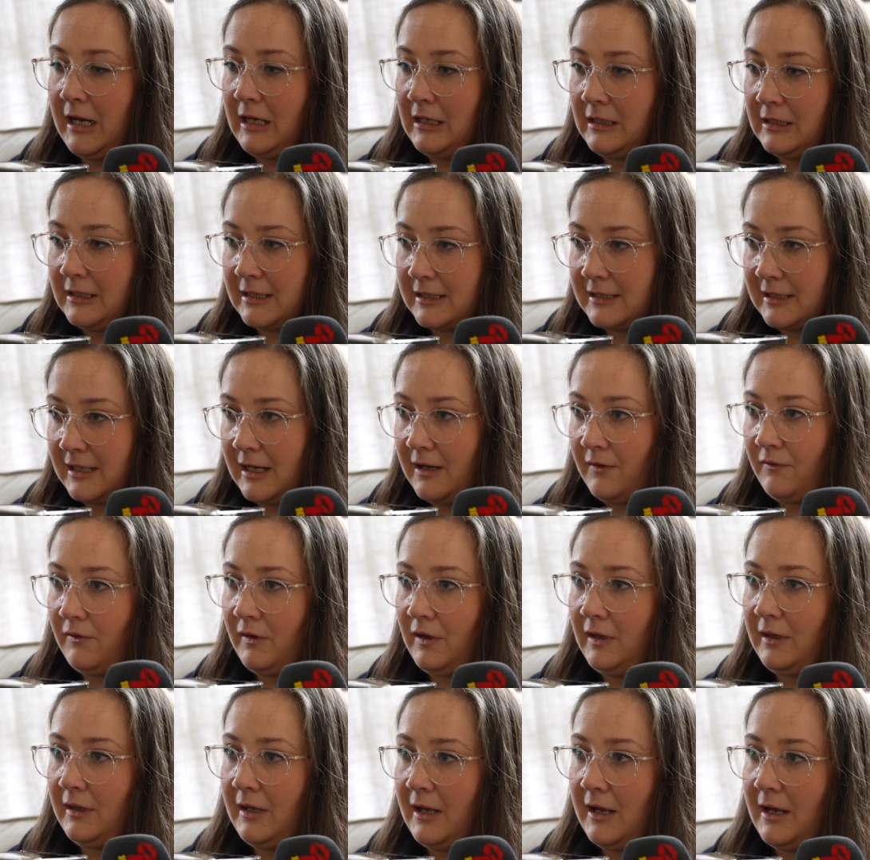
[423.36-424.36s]
and
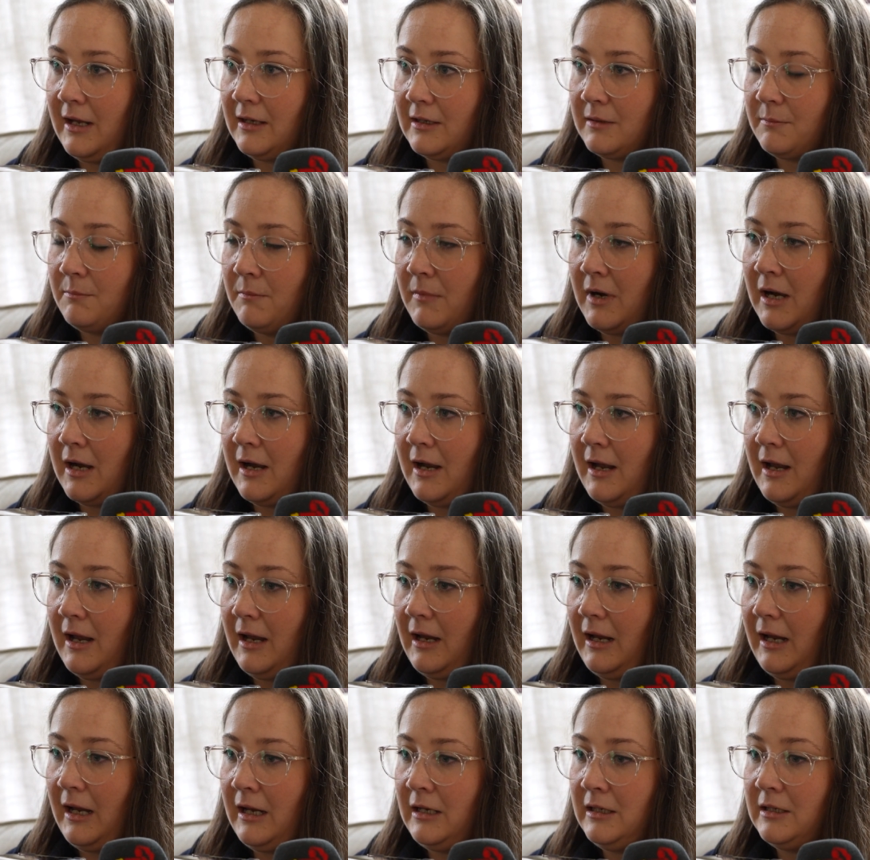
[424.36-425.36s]
discovered that
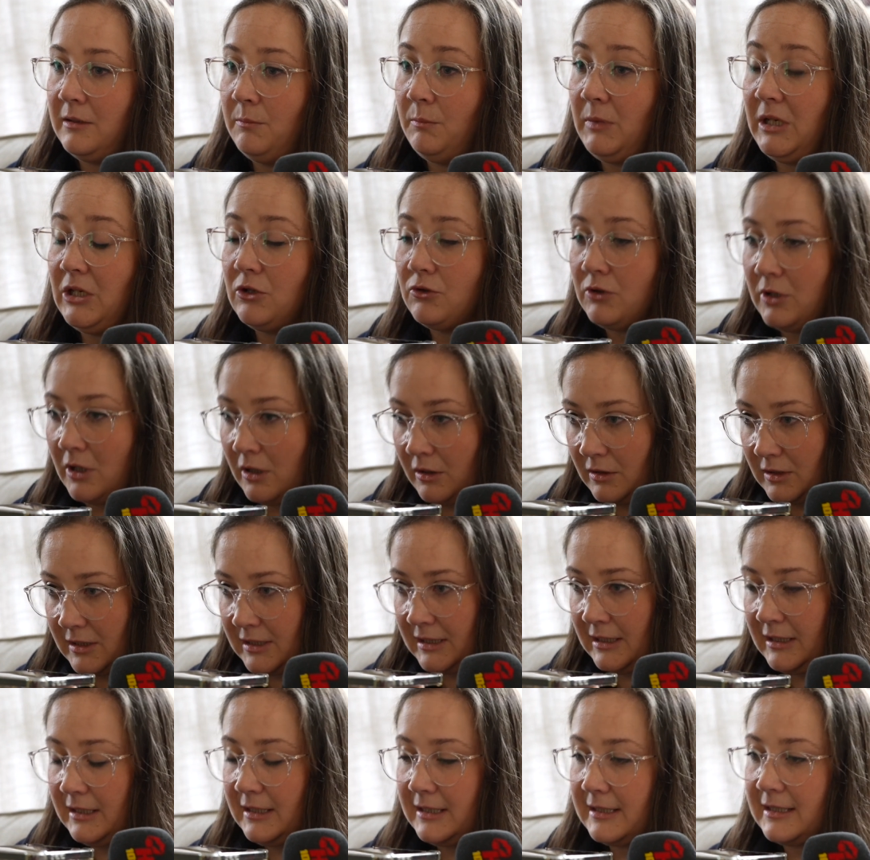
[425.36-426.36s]
my
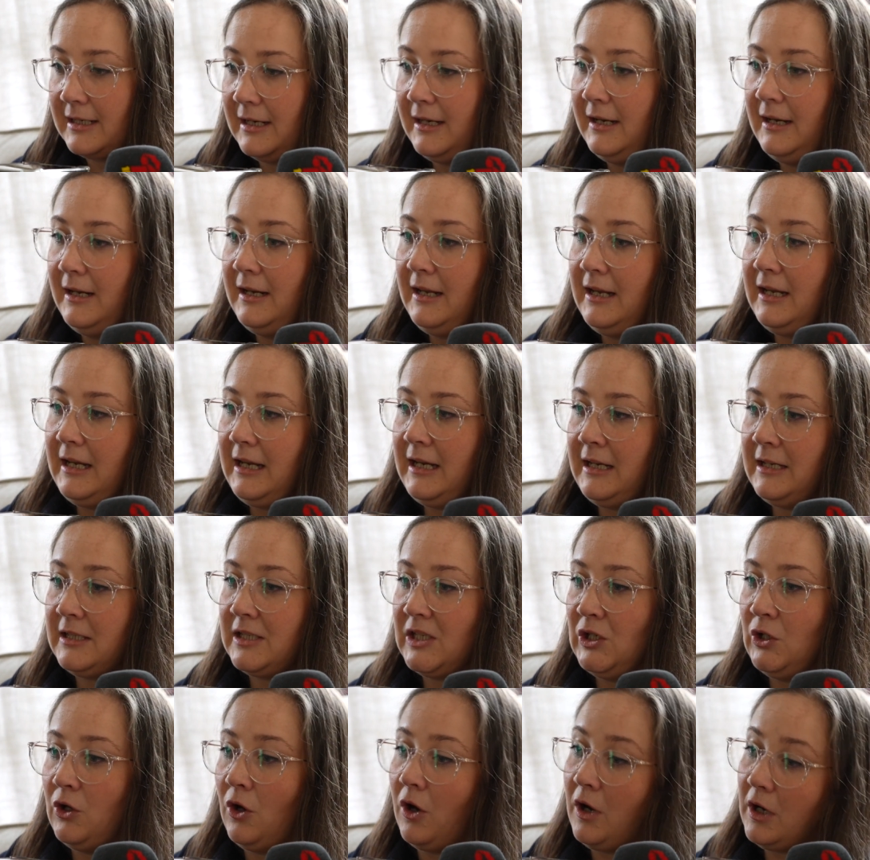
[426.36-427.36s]
endometriosis
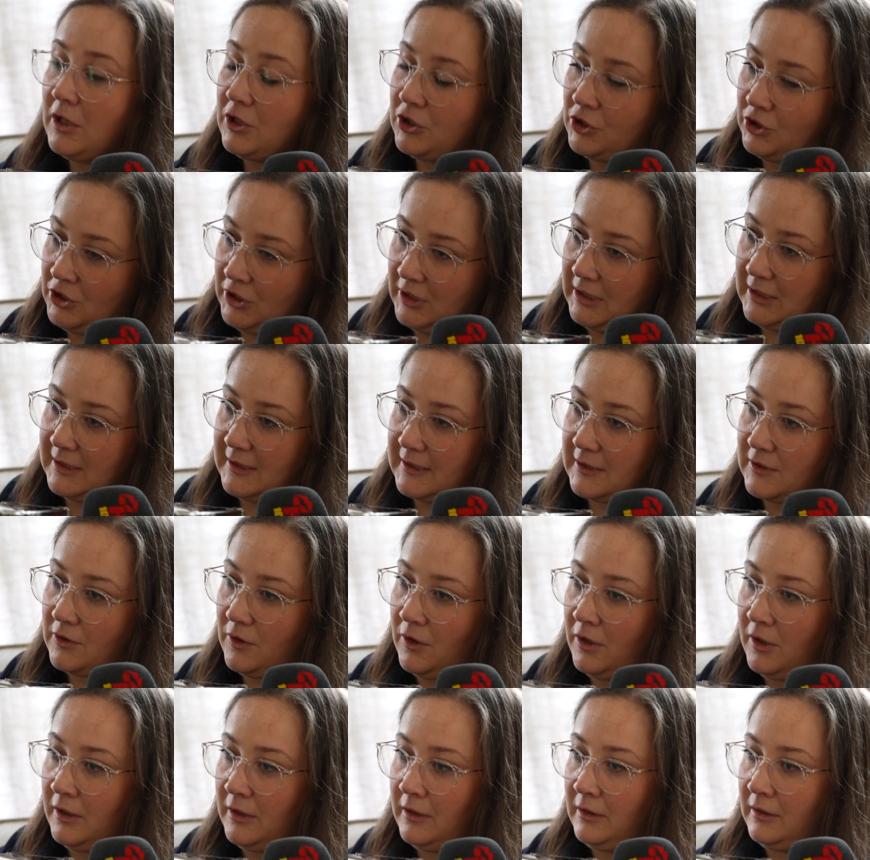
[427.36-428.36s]
is not just
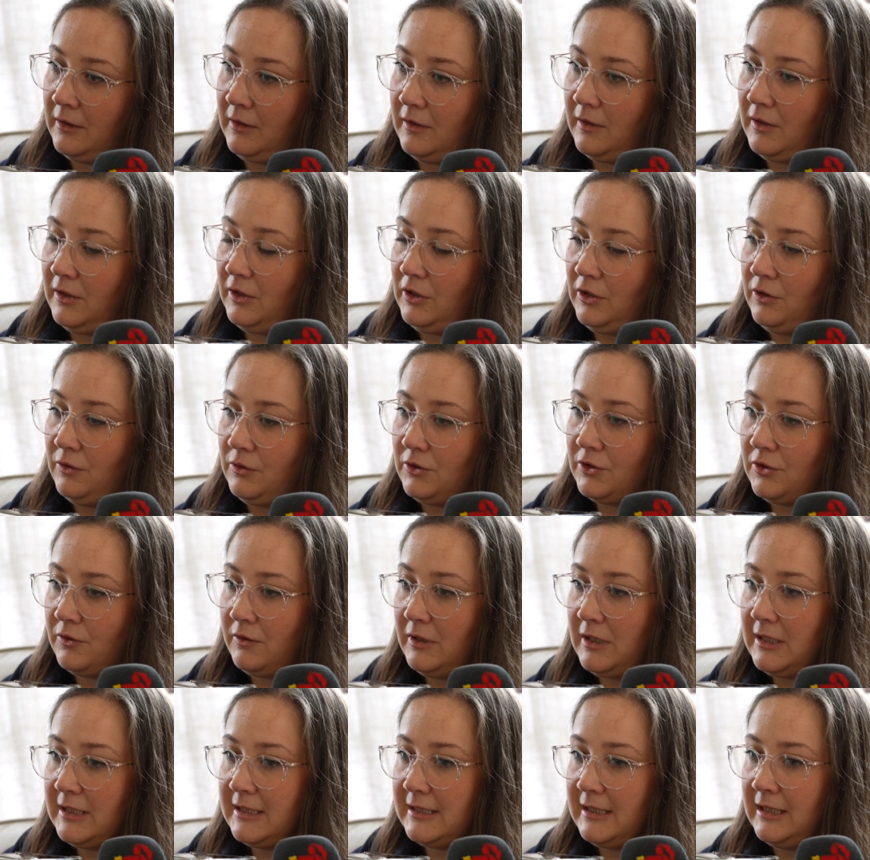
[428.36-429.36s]
on the
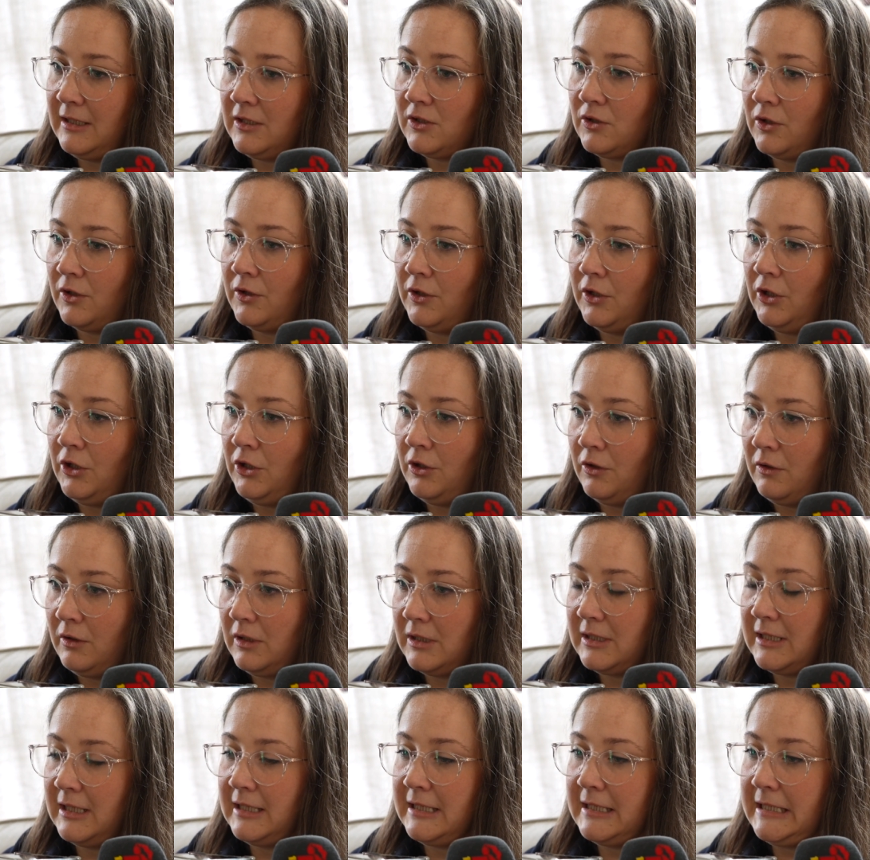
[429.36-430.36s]
uterus. It's on the
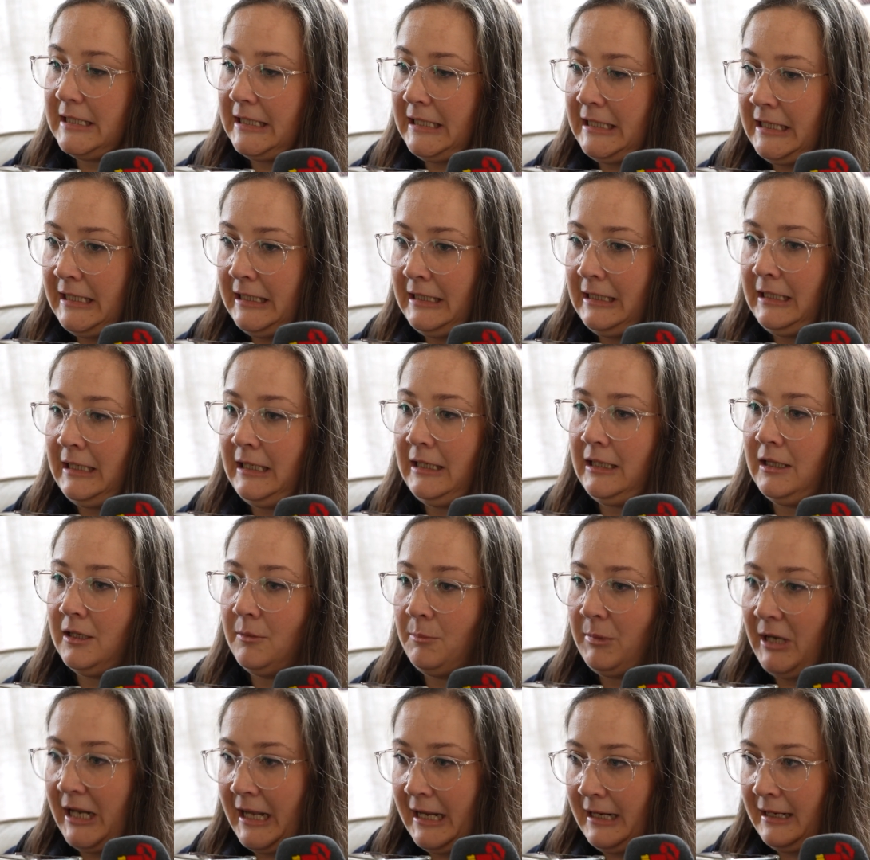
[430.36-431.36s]
ureters, the kidney,
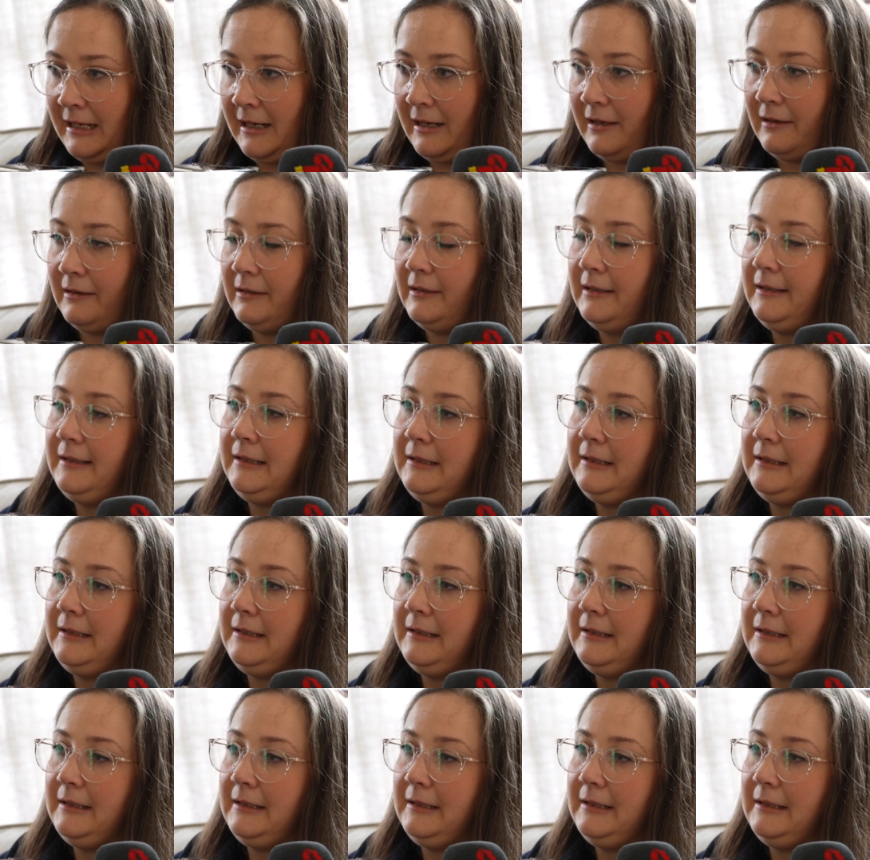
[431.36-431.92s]
the bladder.